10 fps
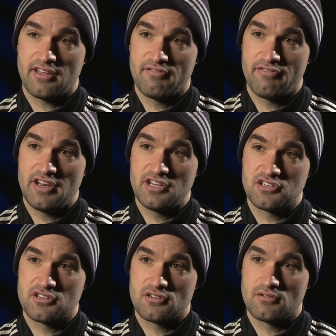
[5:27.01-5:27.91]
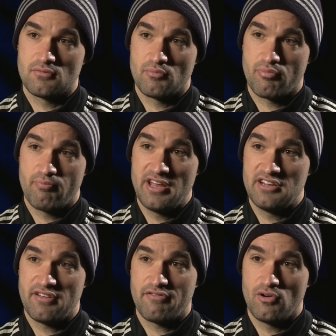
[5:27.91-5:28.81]
can finish in
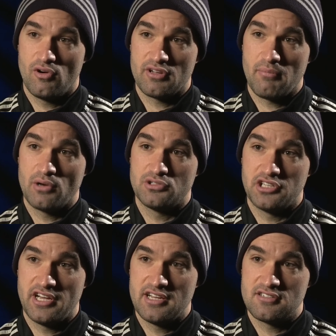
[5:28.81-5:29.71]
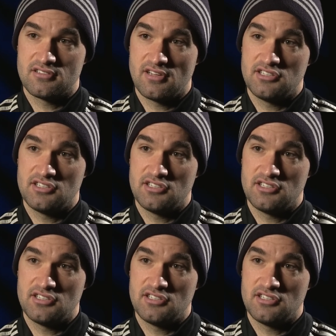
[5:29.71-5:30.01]
a different order most years.